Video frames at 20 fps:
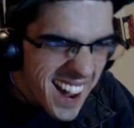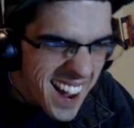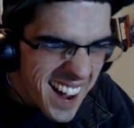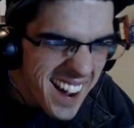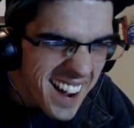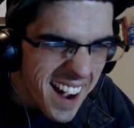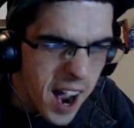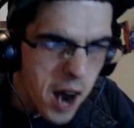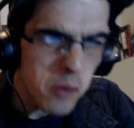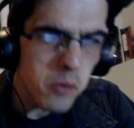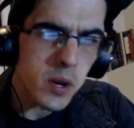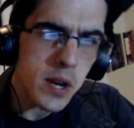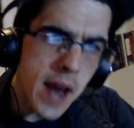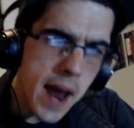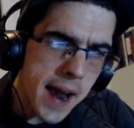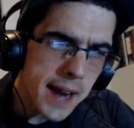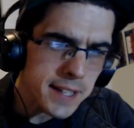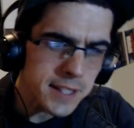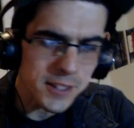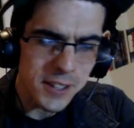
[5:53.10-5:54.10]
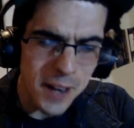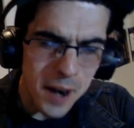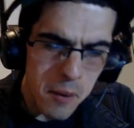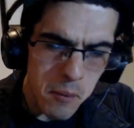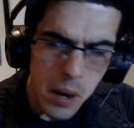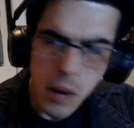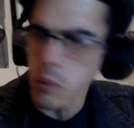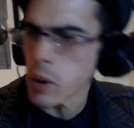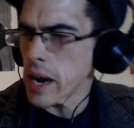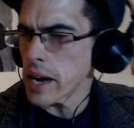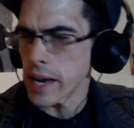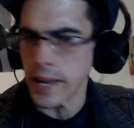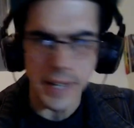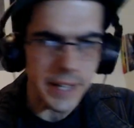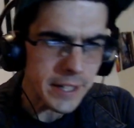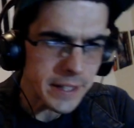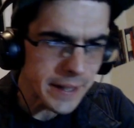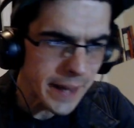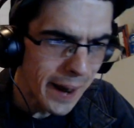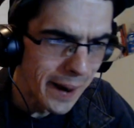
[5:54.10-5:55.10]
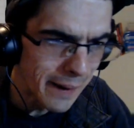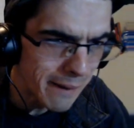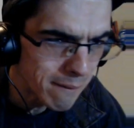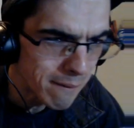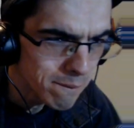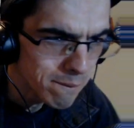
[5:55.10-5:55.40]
I react and then I'm like, wait, I didn't get it.